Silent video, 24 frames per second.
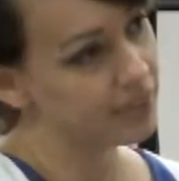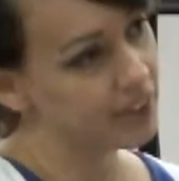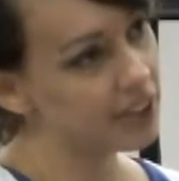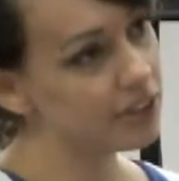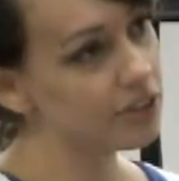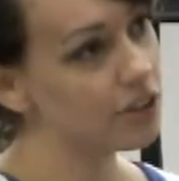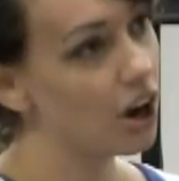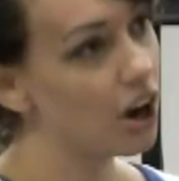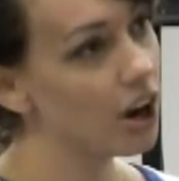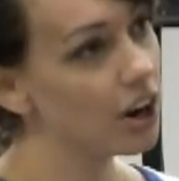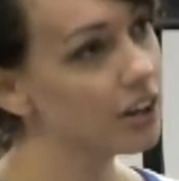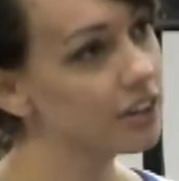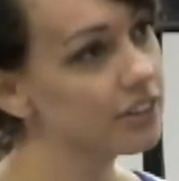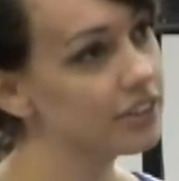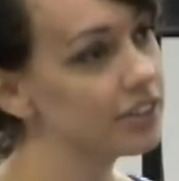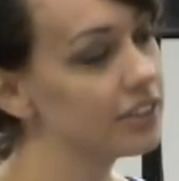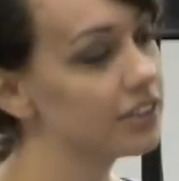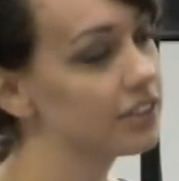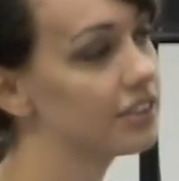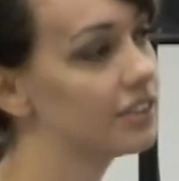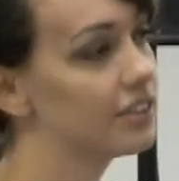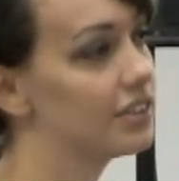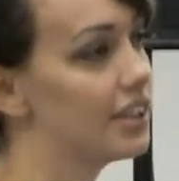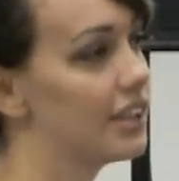it's hard
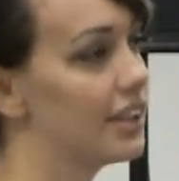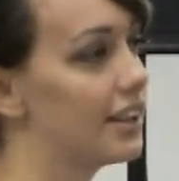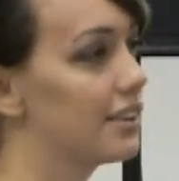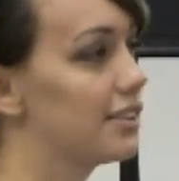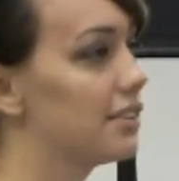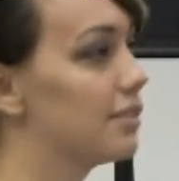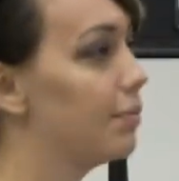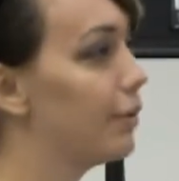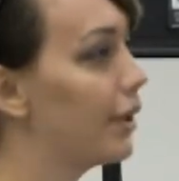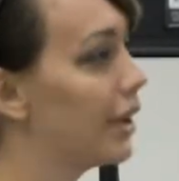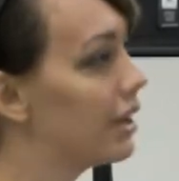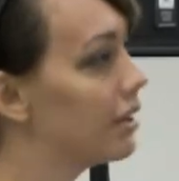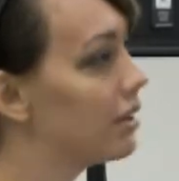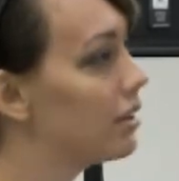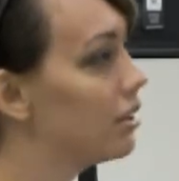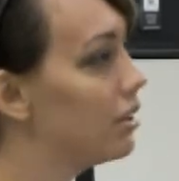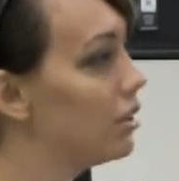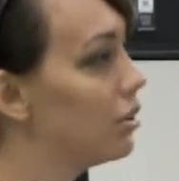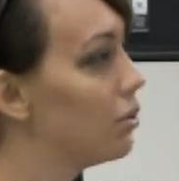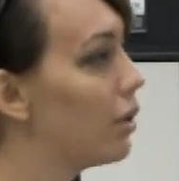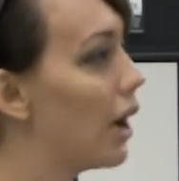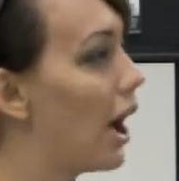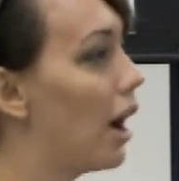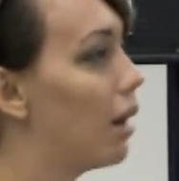to explain to
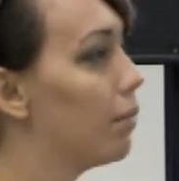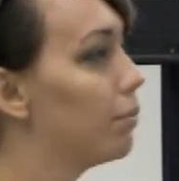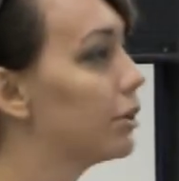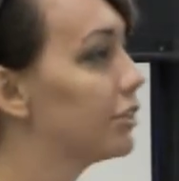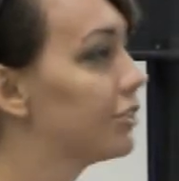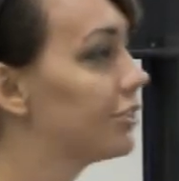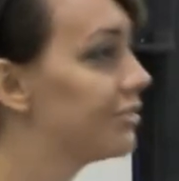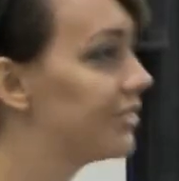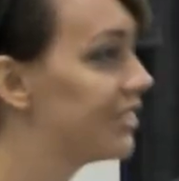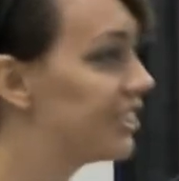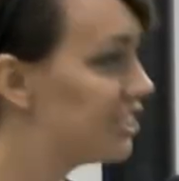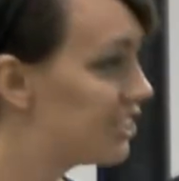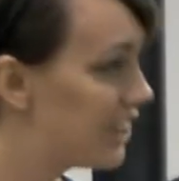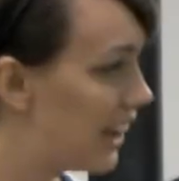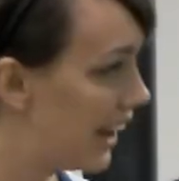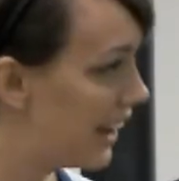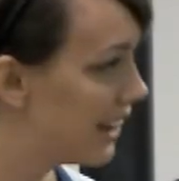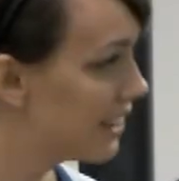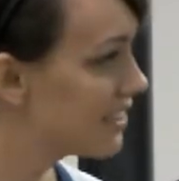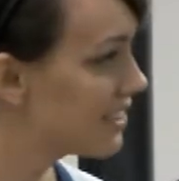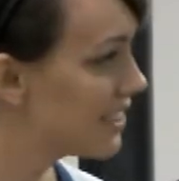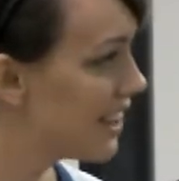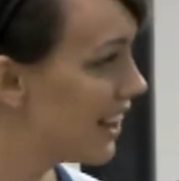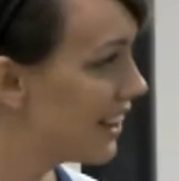you how much of a
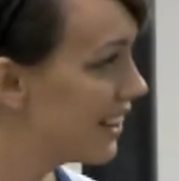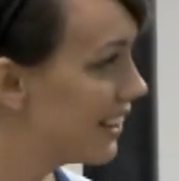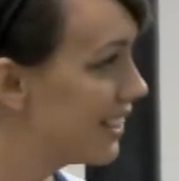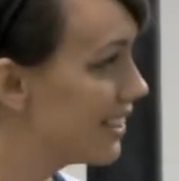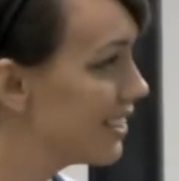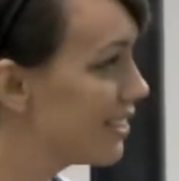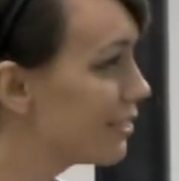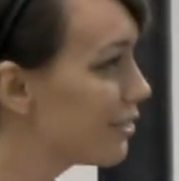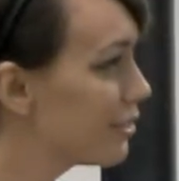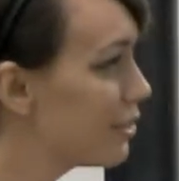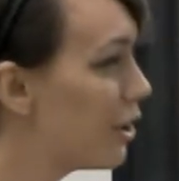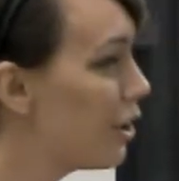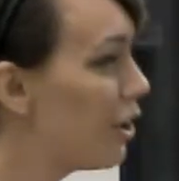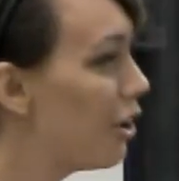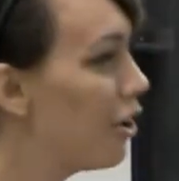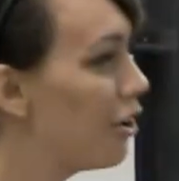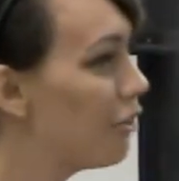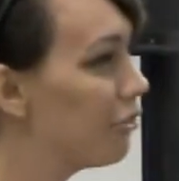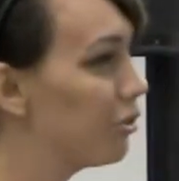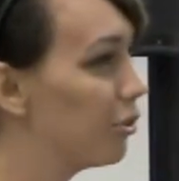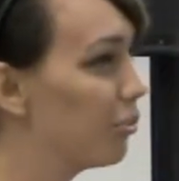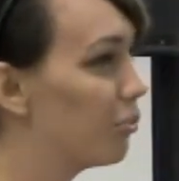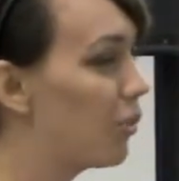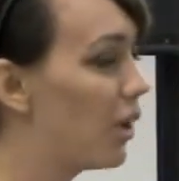change that is
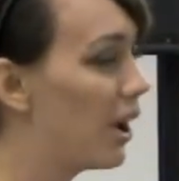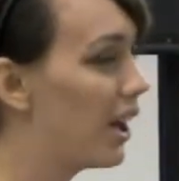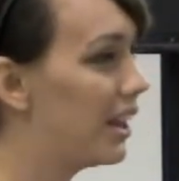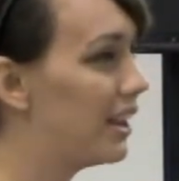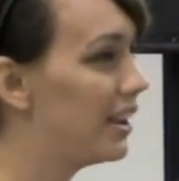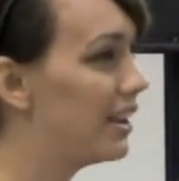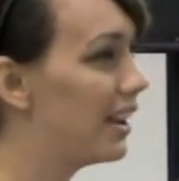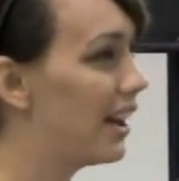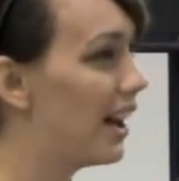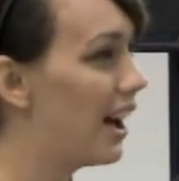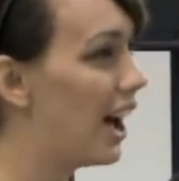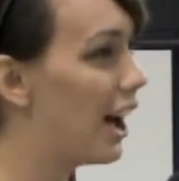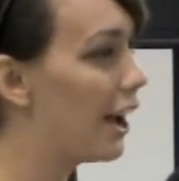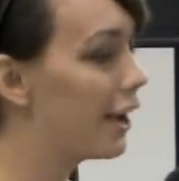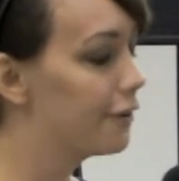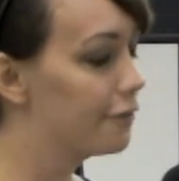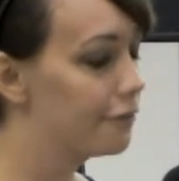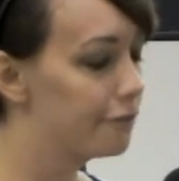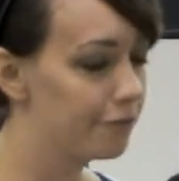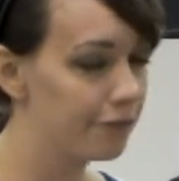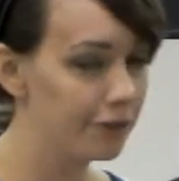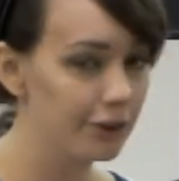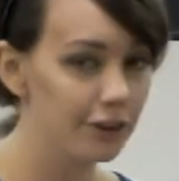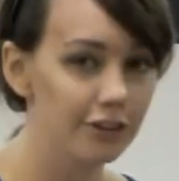from when I
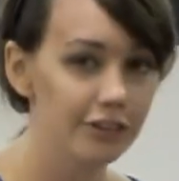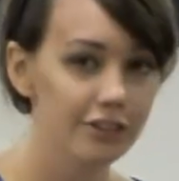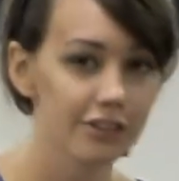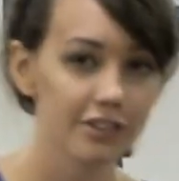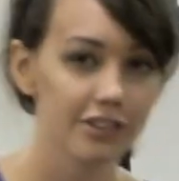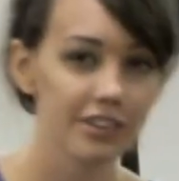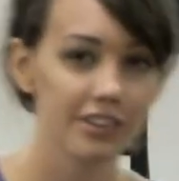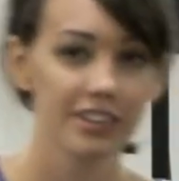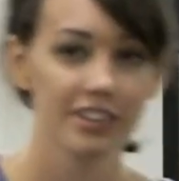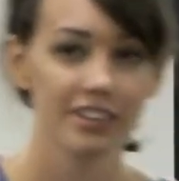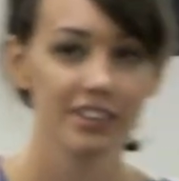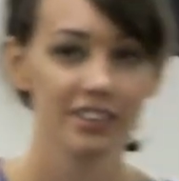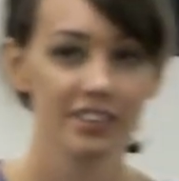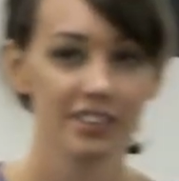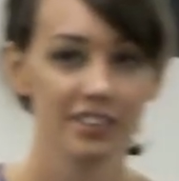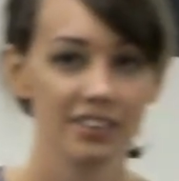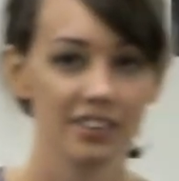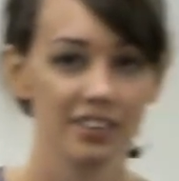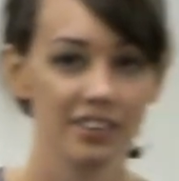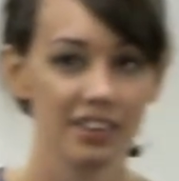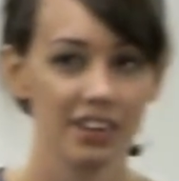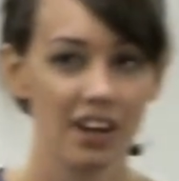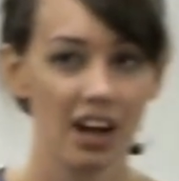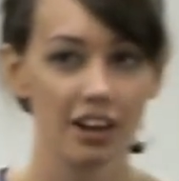first
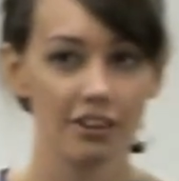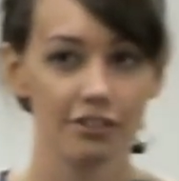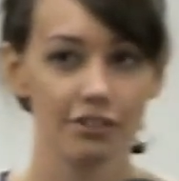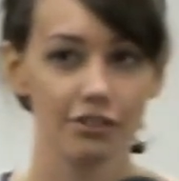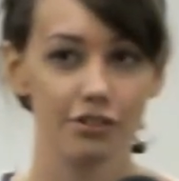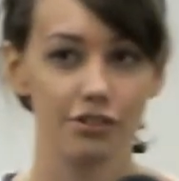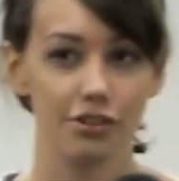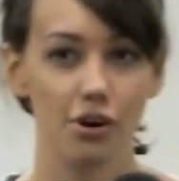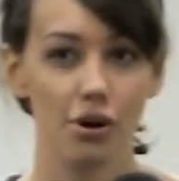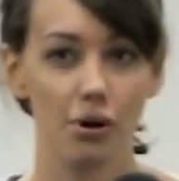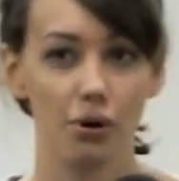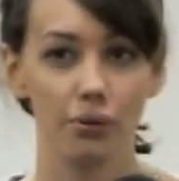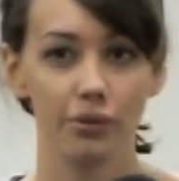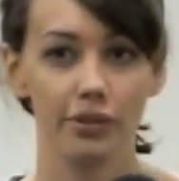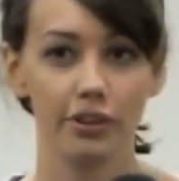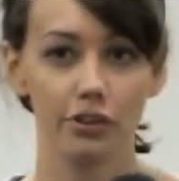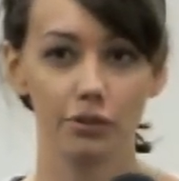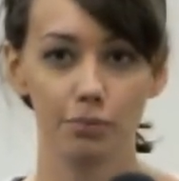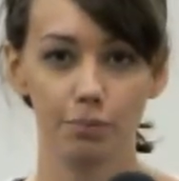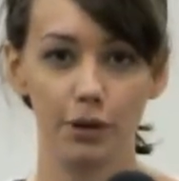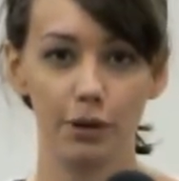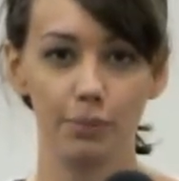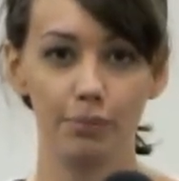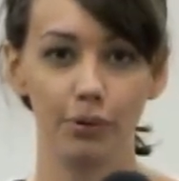got to know
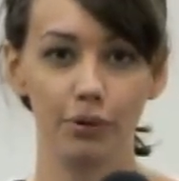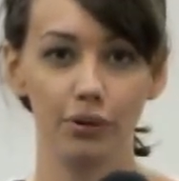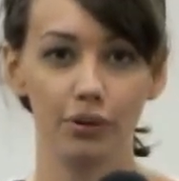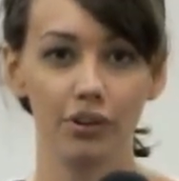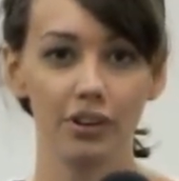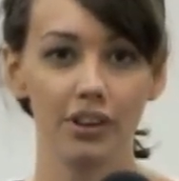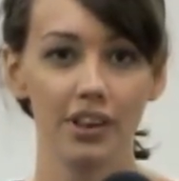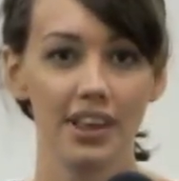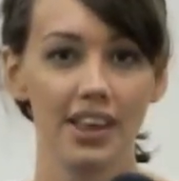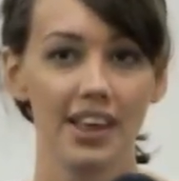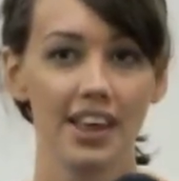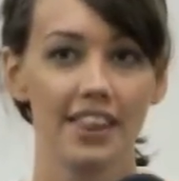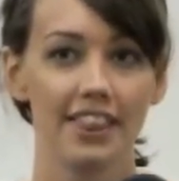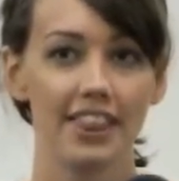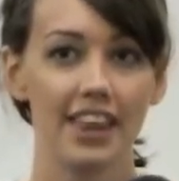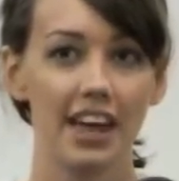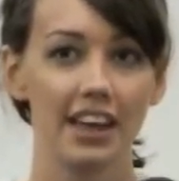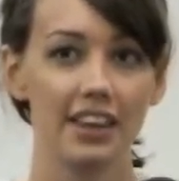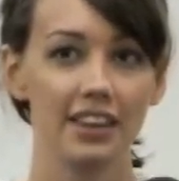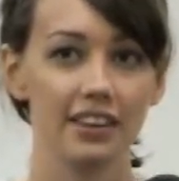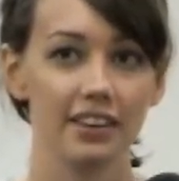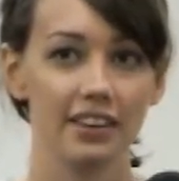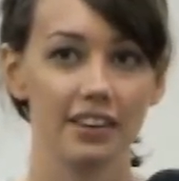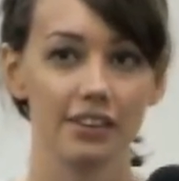these people,
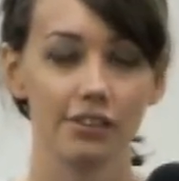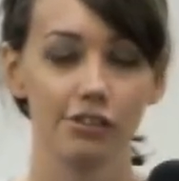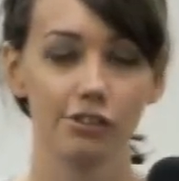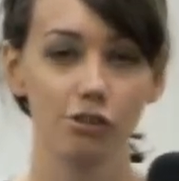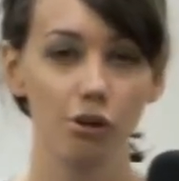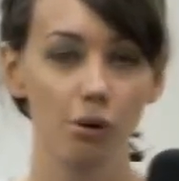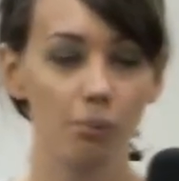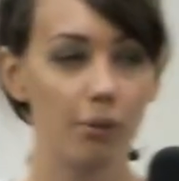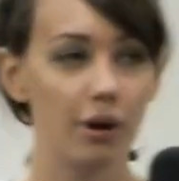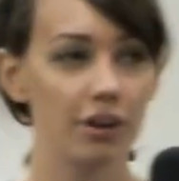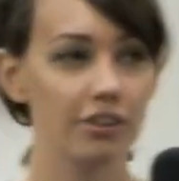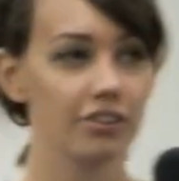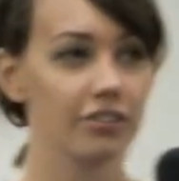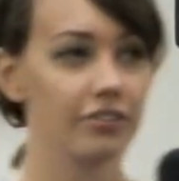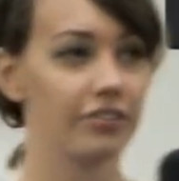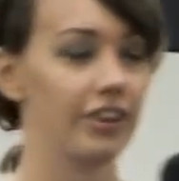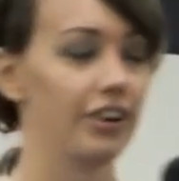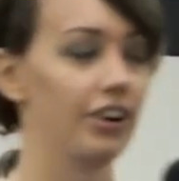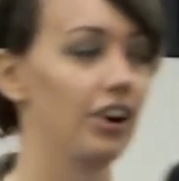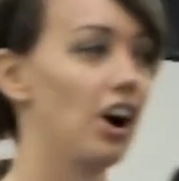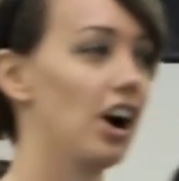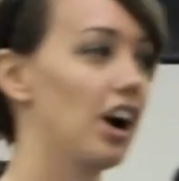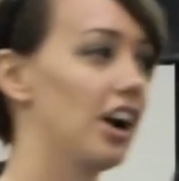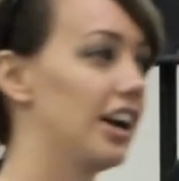that so much of
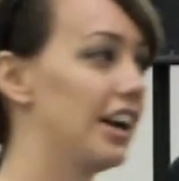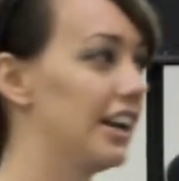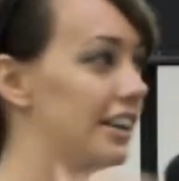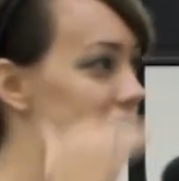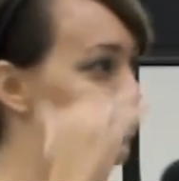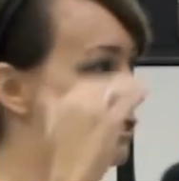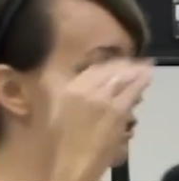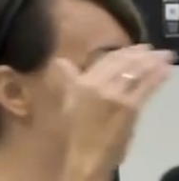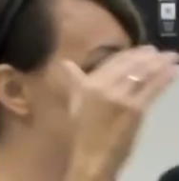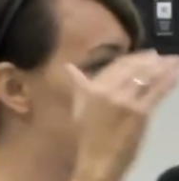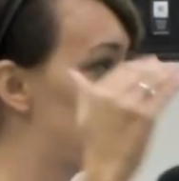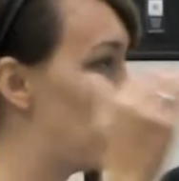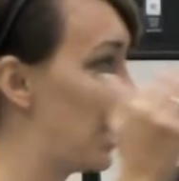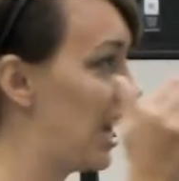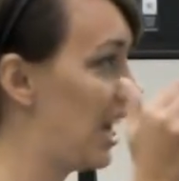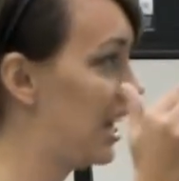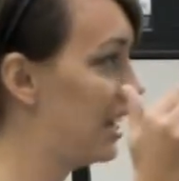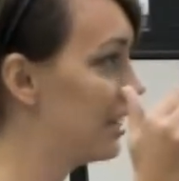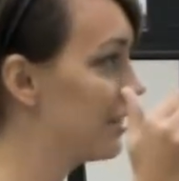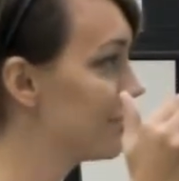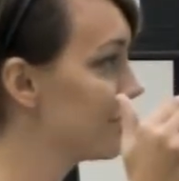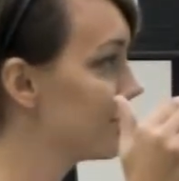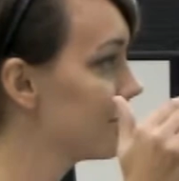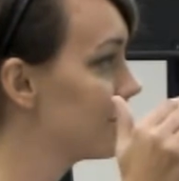their heart has
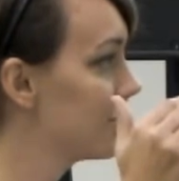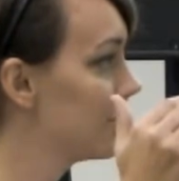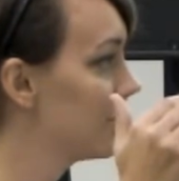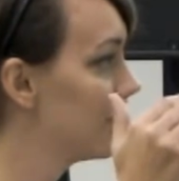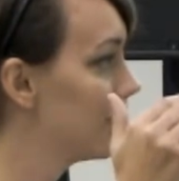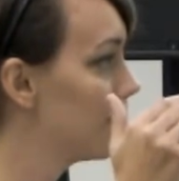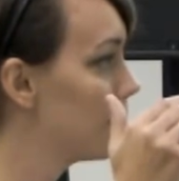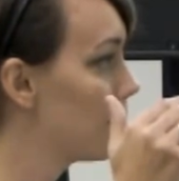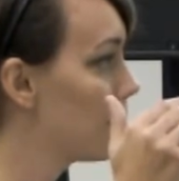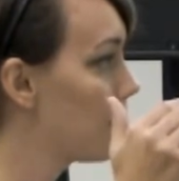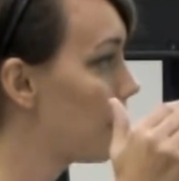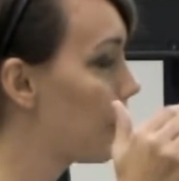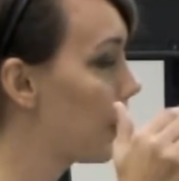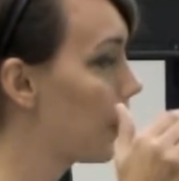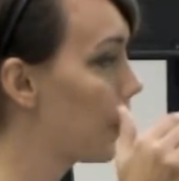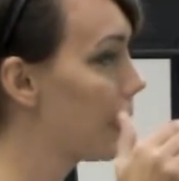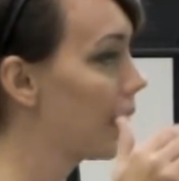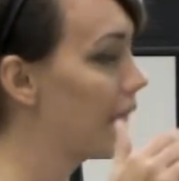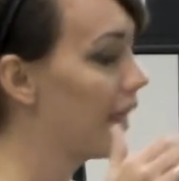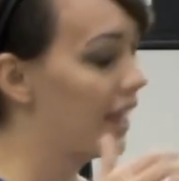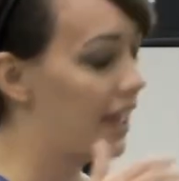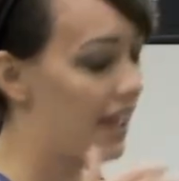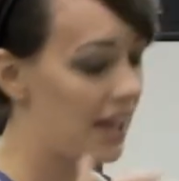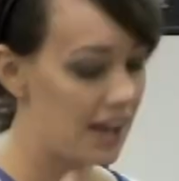changed.
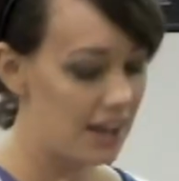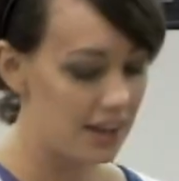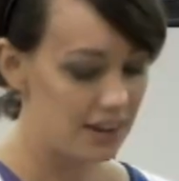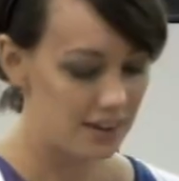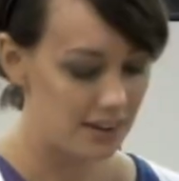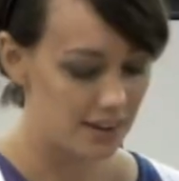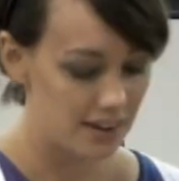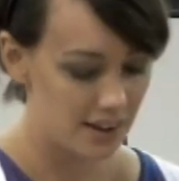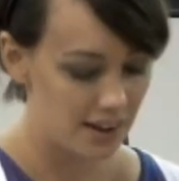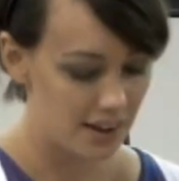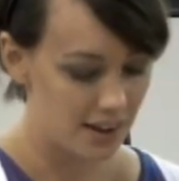And